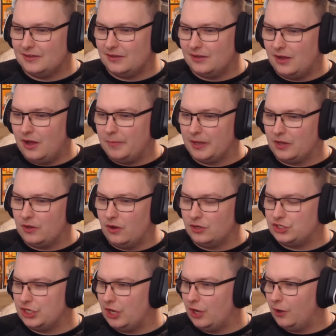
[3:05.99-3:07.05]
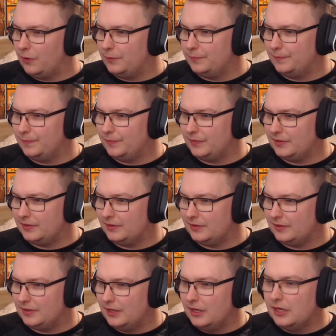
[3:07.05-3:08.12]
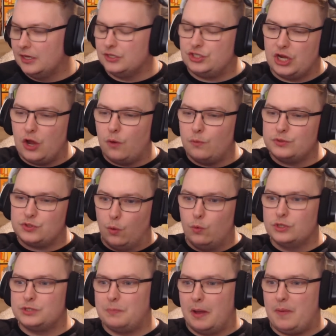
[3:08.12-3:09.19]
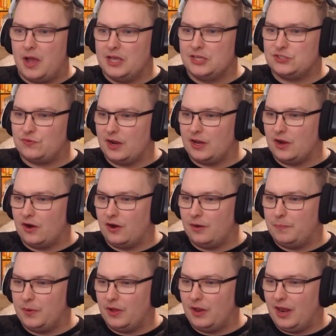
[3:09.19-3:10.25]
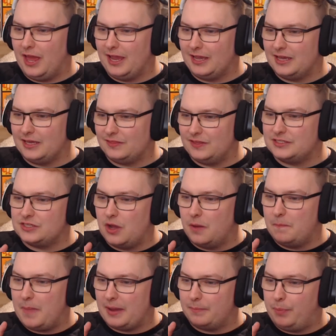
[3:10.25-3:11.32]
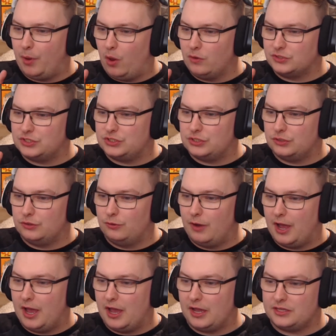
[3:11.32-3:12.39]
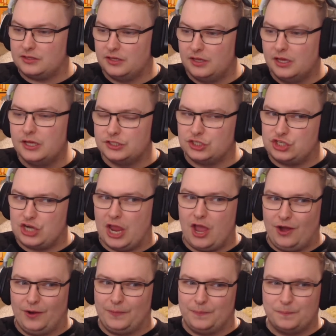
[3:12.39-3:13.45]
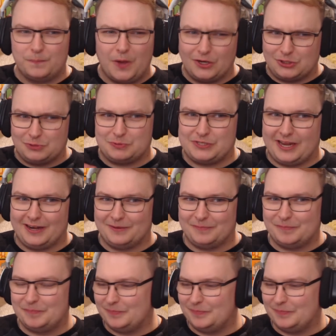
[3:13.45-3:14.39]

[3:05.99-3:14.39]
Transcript: Oh my god, Gio. Gio is always my bias wrecker, but like this comeback belongs to Chaeyoung, 100%.